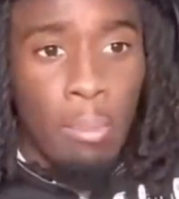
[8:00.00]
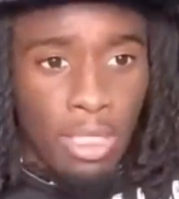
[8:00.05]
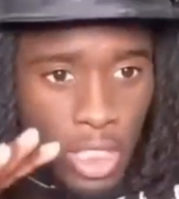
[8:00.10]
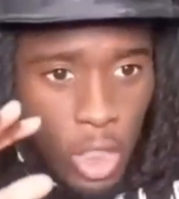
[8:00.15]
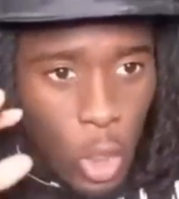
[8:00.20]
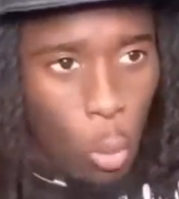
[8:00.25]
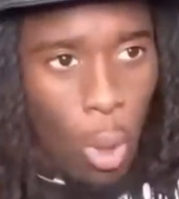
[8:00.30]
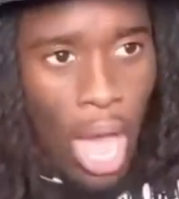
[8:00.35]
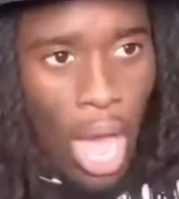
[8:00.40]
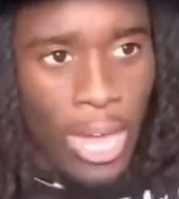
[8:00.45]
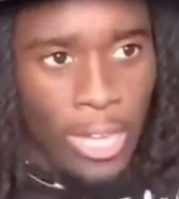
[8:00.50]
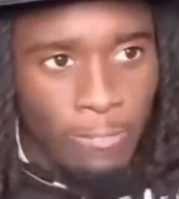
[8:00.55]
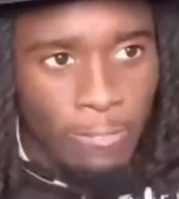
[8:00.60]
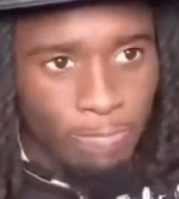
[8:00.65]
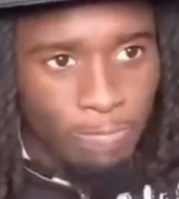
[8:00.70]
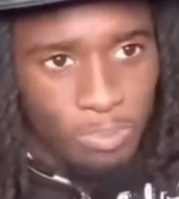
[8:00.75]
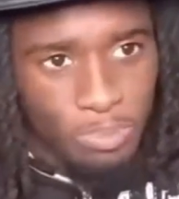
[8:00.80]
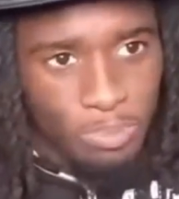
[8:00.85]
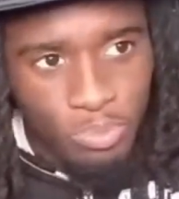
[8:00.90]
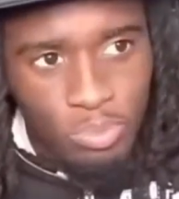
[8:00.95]
you why
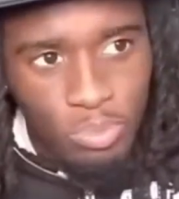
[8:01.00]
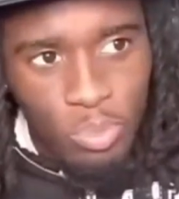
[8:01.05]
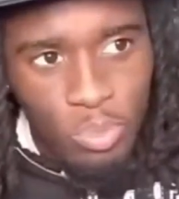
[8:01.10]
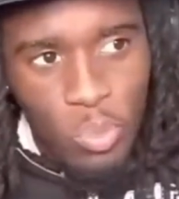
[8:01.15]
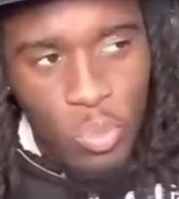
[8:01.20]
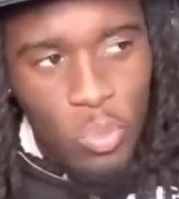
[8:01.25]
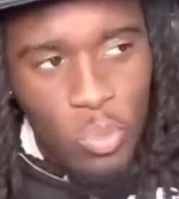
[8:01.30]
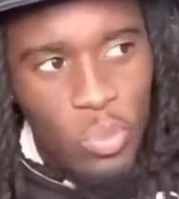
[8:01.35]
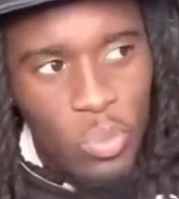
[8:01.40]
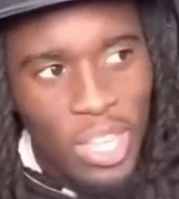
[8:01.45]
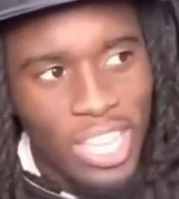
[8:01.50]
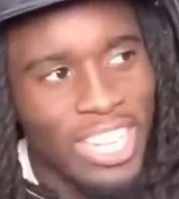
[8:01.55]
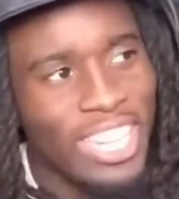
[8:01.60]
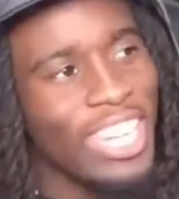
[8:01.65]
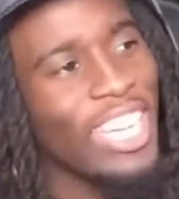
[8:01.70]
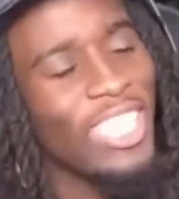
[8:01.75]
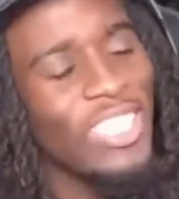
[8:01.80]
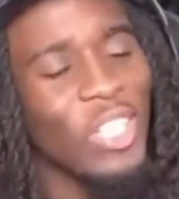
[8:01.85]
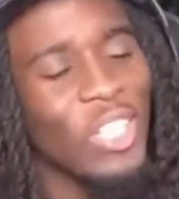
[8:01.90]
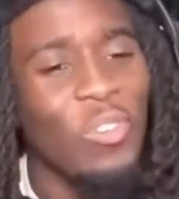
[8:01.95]

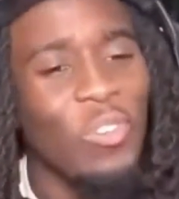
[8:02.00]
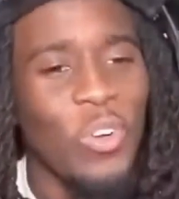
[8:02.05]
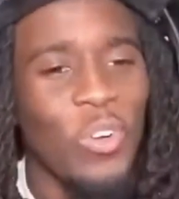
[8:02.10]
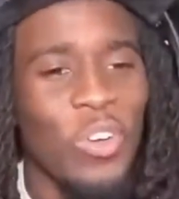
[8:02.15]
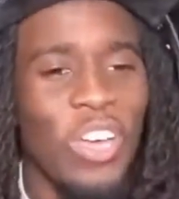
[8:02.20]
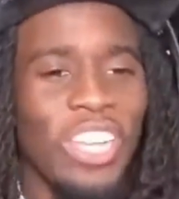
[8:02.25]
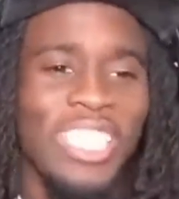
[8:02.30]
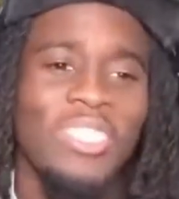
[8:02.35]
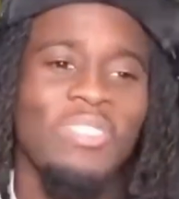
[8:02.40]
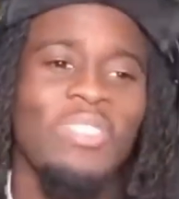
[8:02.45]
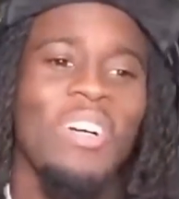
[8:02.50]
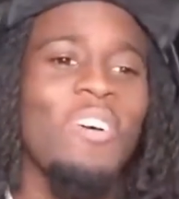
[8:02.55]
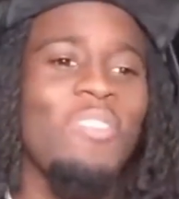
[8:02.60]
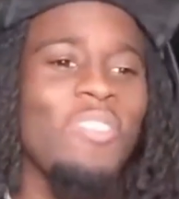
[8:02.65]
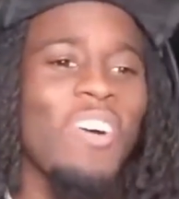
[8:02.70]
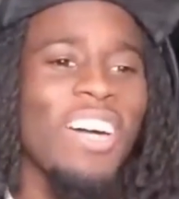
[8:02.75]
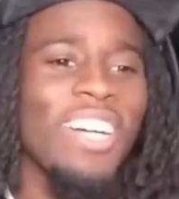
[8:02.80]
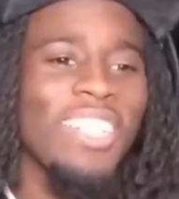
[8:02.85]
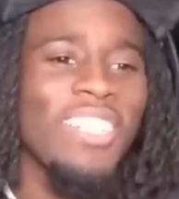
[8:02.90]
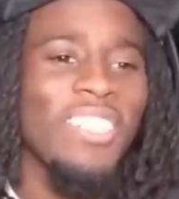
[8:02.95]
niggas don't regret this
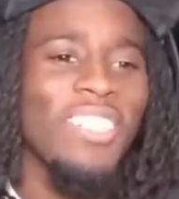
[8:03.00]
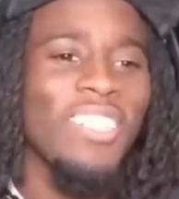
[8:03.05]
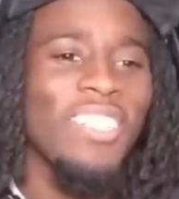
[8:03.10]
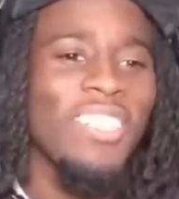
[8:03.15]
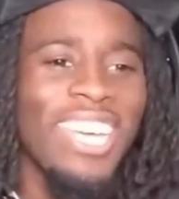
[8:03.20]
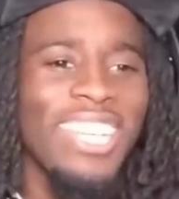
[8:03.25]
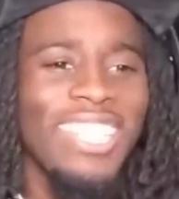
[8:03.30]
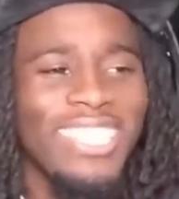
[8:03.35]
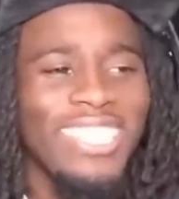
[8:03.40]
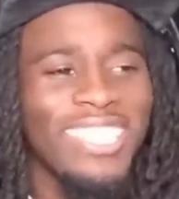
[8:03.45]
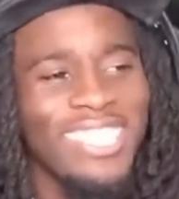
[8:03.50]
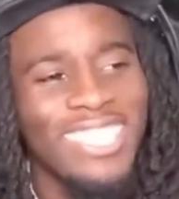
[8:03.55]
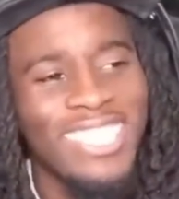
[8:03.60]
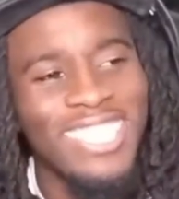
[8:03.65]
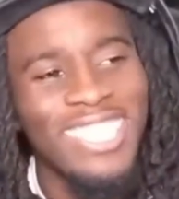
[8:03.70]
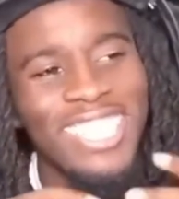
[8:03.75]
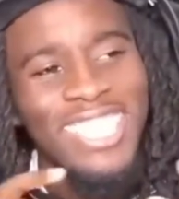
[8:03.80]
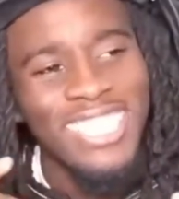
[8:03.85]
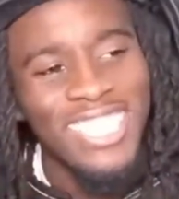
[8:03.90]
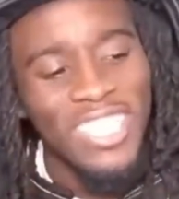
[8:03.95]
motherfucker, okay?
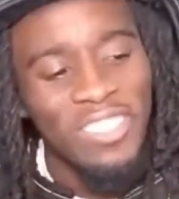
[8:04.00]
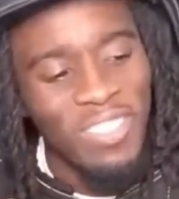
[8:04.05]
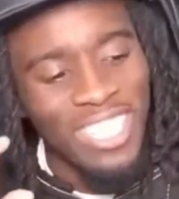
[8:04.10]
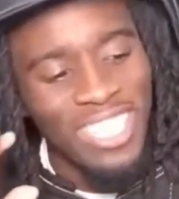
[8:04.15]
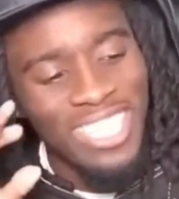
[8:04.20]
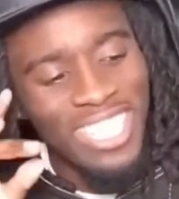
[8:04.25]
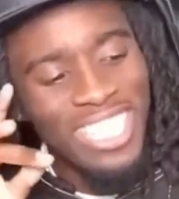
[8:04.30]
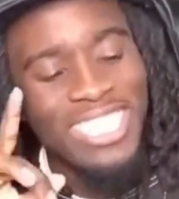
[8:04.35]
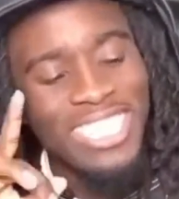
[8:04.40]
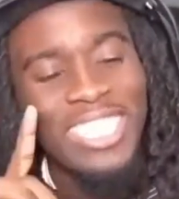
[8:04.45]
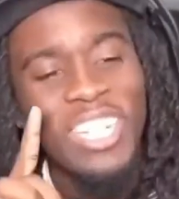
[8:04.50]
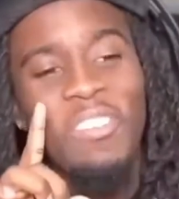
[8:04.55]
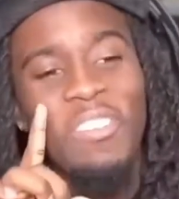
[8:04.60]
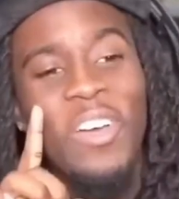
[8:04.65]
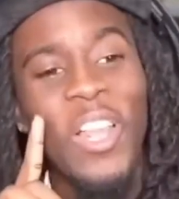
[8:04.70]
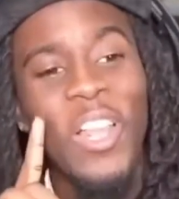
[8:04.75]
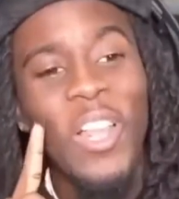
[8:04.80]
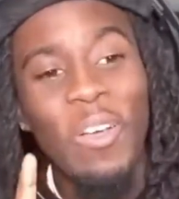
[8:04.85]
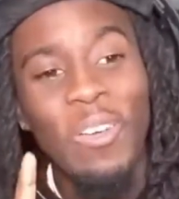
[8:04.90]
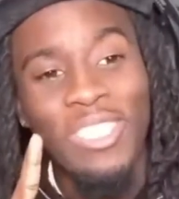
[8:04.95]
Listen to me. Listen up
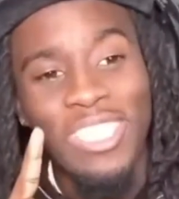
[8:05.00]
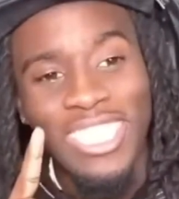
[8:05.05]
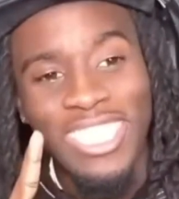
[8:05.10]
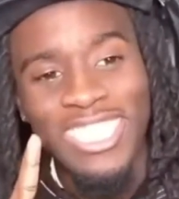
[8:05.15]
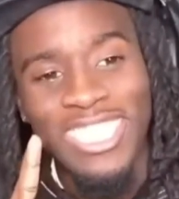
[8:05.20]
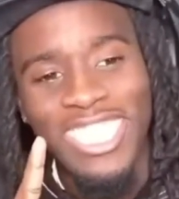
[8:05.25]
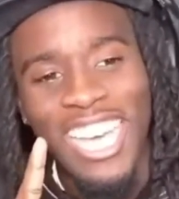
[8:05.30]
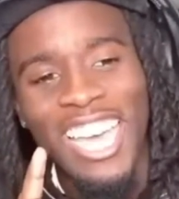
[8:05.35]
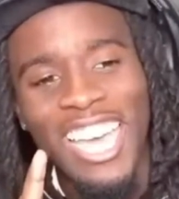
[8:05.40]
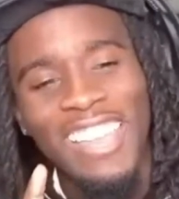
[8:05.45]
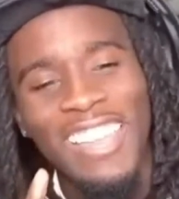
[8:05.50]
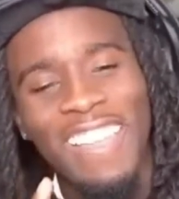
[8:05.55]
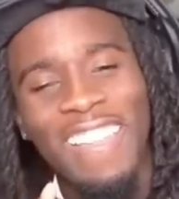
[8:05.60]
closely, chat.